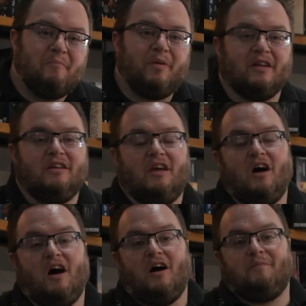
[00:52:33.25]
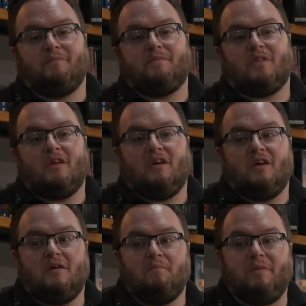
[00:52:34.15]
But
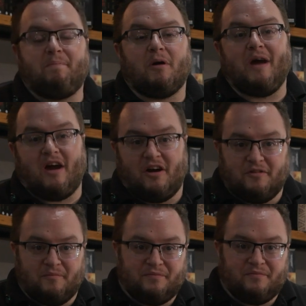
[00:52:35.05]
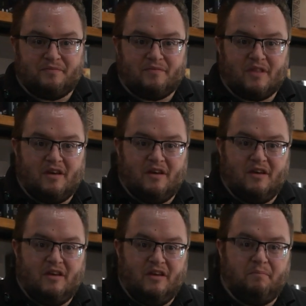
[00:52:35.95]
be prepared.
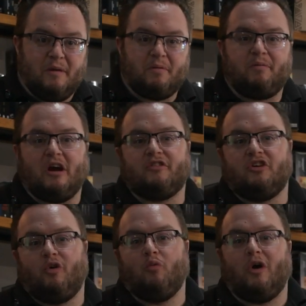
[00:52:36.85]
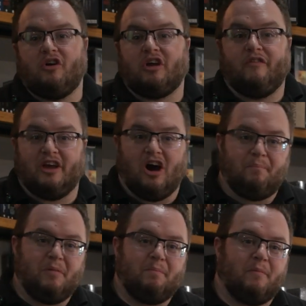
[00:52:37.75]
Be prepared for knowing what you're giving
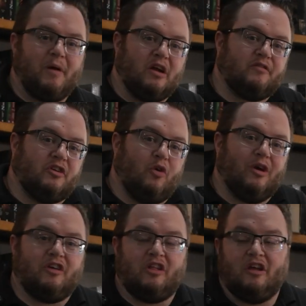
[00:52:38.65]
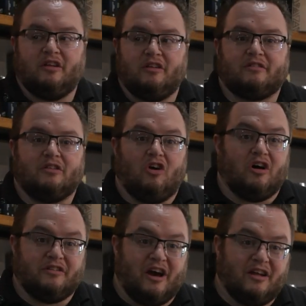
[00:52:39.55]
up. Be prepared for knowing that it is the
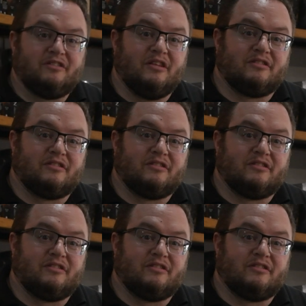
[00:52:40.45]
long nights.